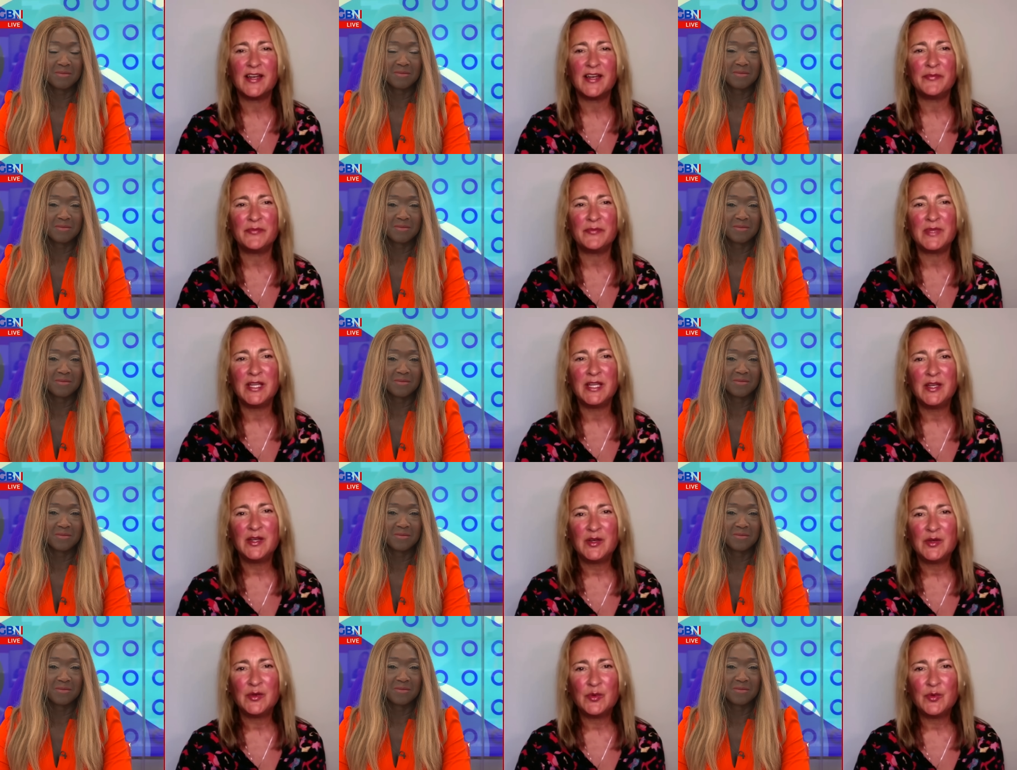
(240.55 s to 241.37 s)
Speaker 1: Um,
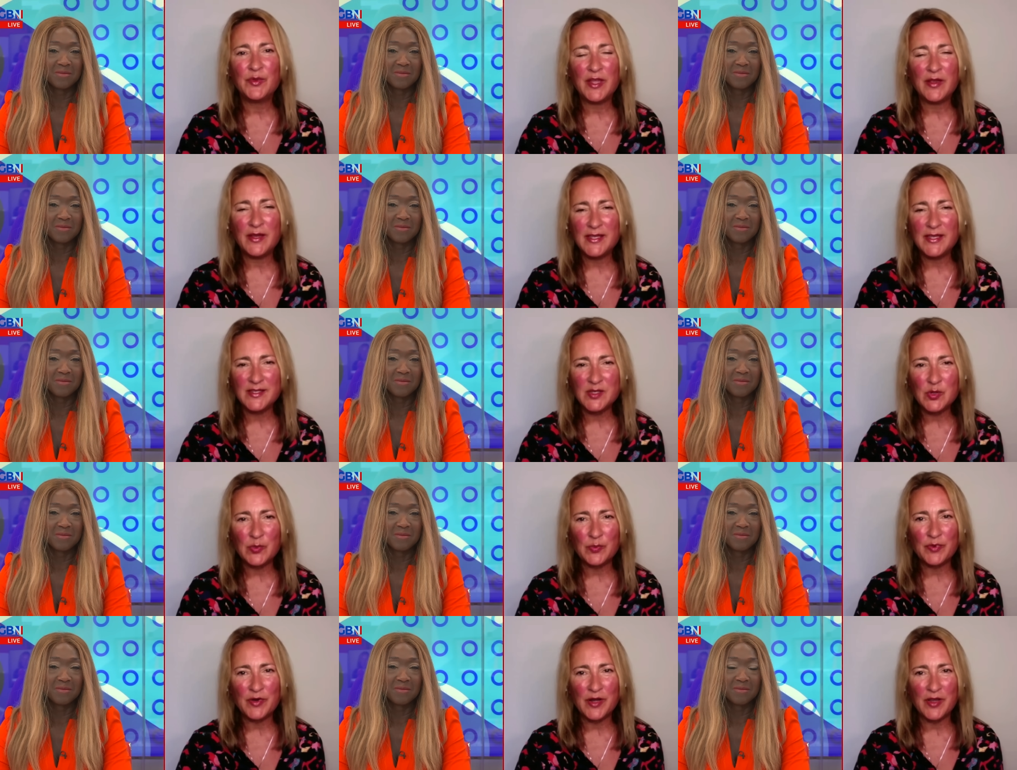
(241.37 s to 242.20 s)
although he's
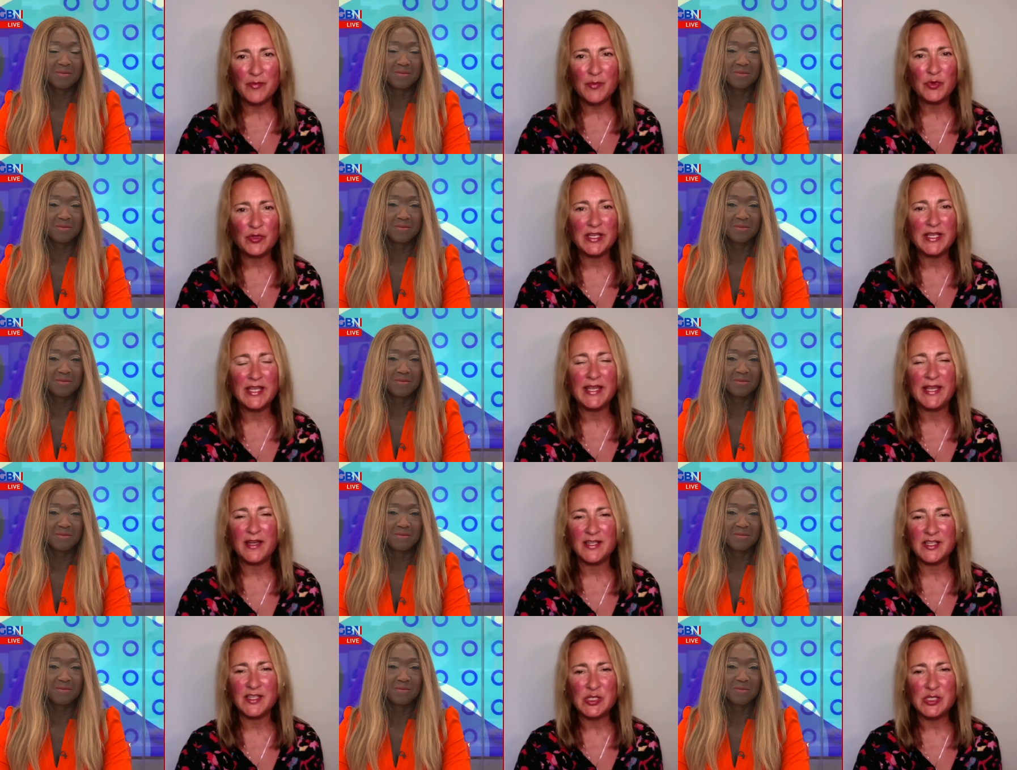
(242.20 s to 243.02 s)
not pro
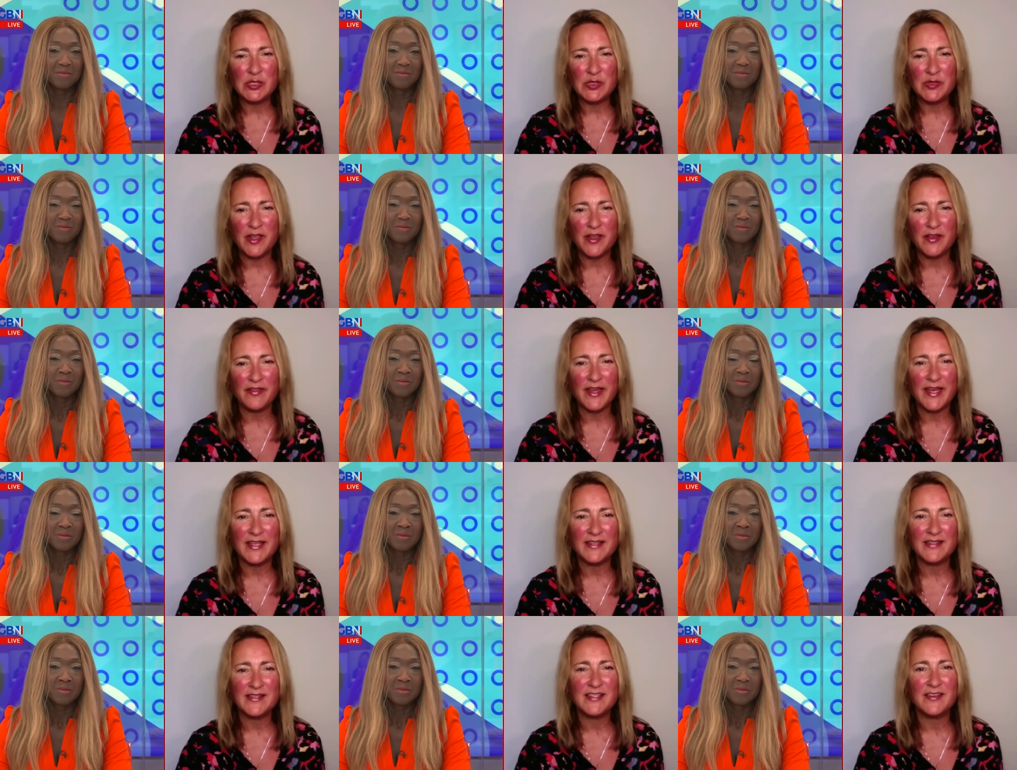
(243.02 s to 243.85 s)
monarchy, I do know
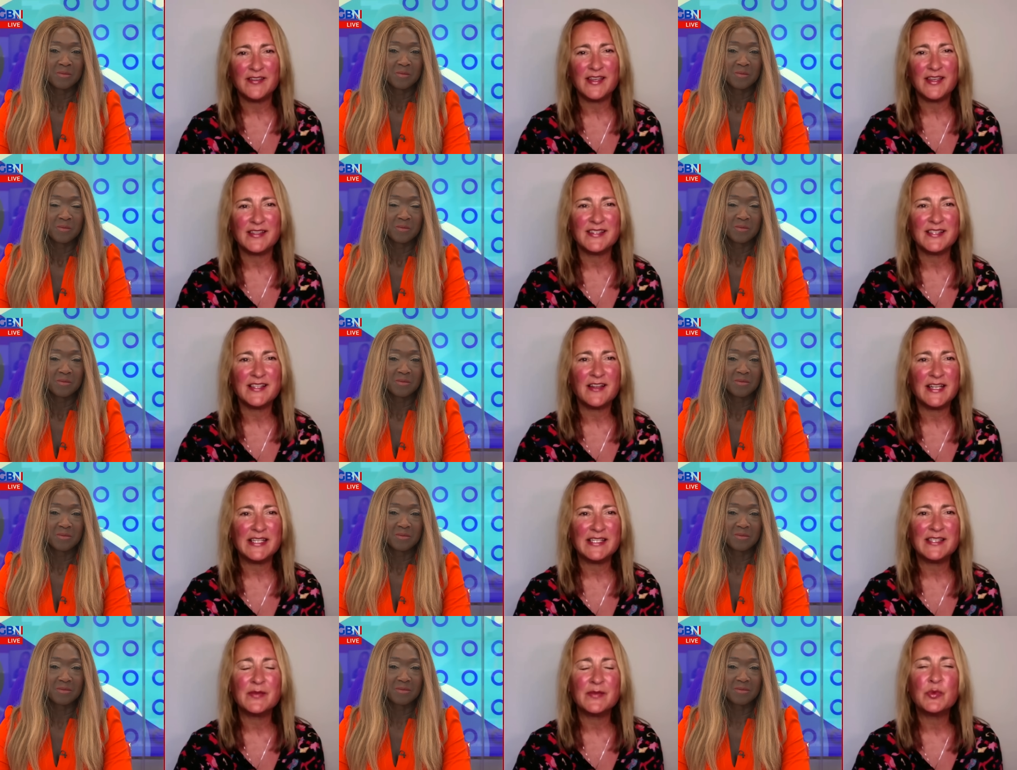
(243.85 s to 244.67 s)
that, so that's
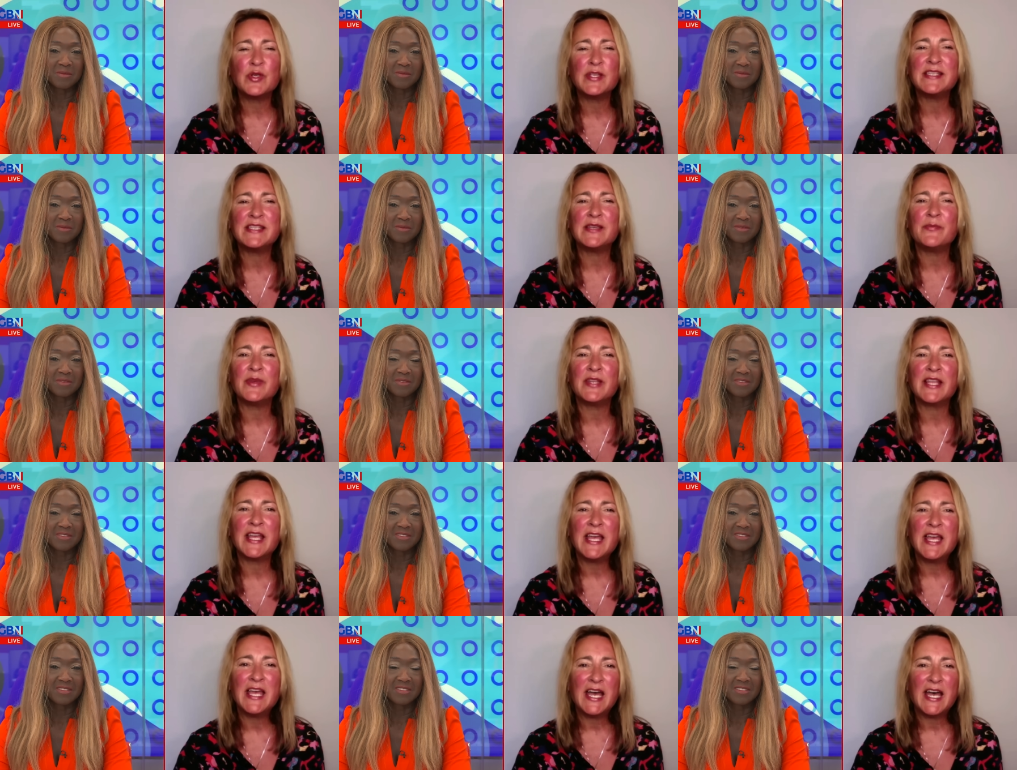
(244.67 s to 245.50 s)
slightly disappointing.
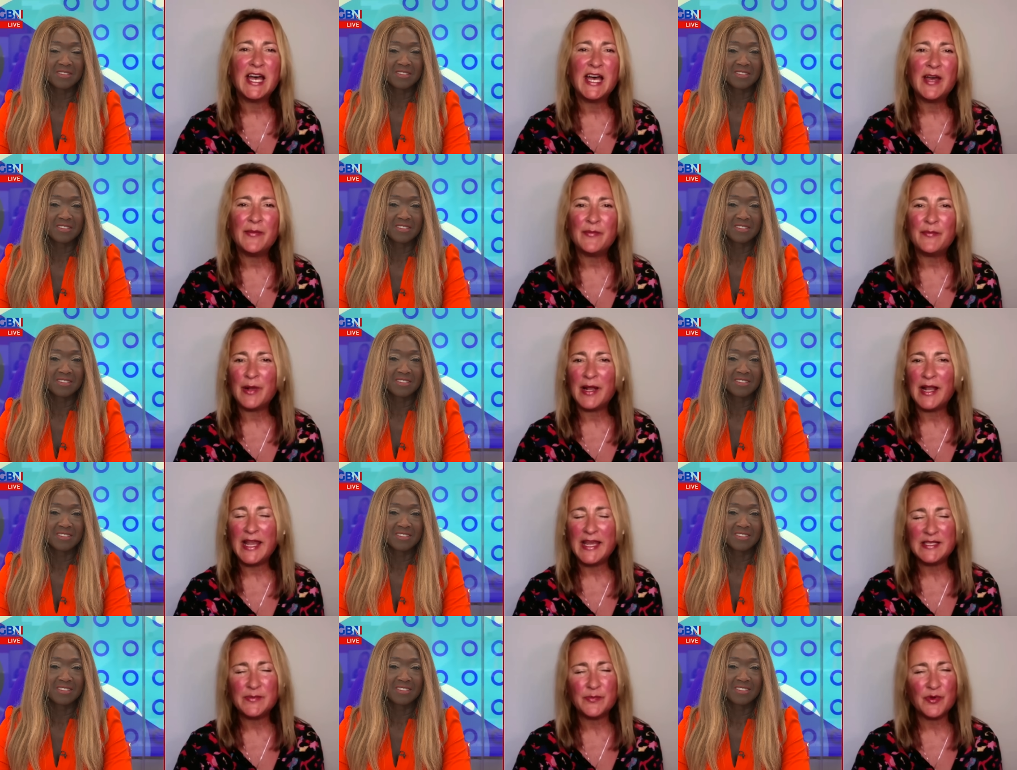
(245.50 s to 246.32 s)
But um,
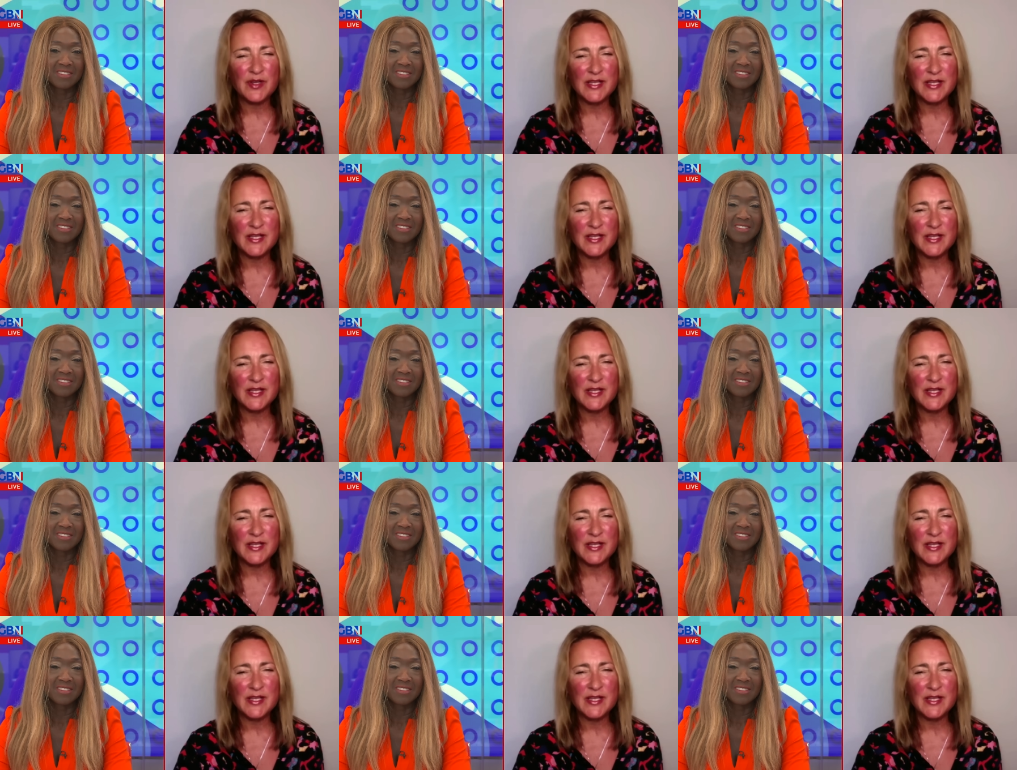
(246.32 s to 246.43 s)
plays